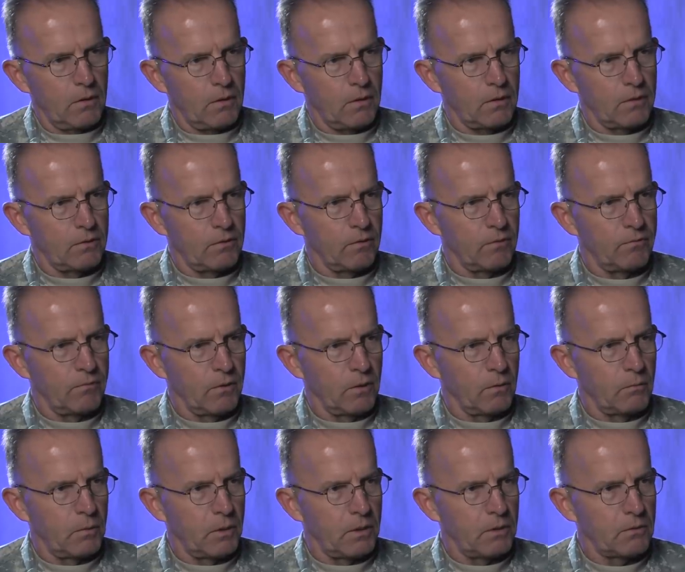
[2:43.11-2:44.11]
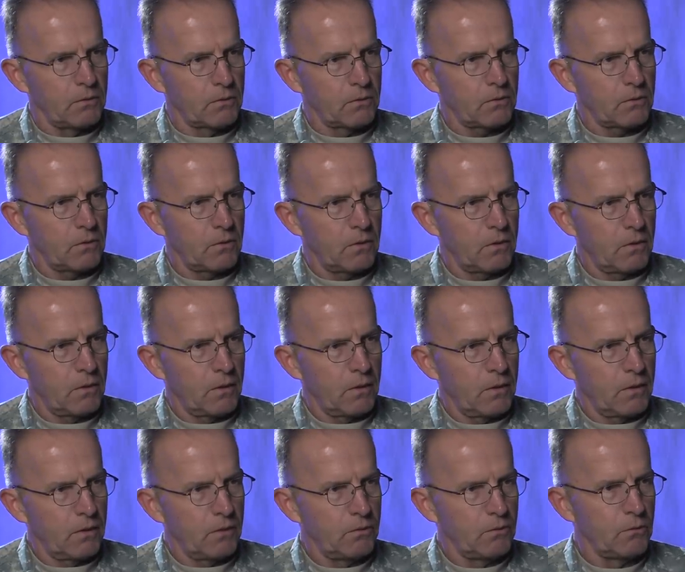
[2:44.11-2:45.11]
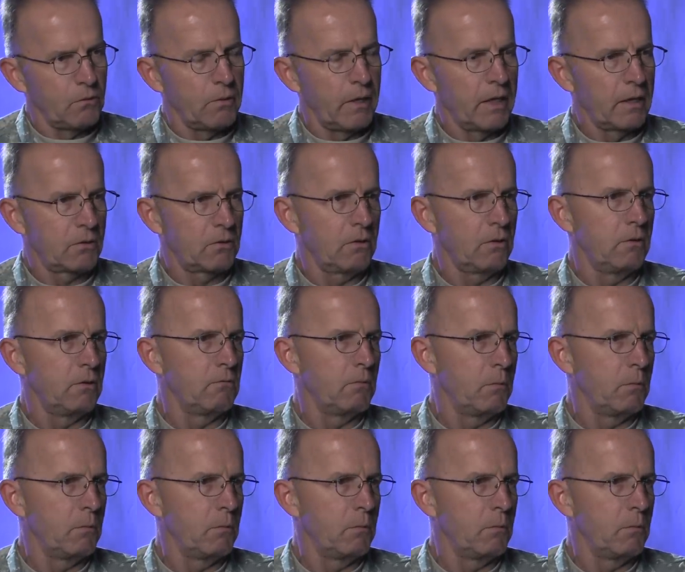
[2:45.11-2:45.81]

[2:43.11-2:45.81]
uh, to the Philippines to actually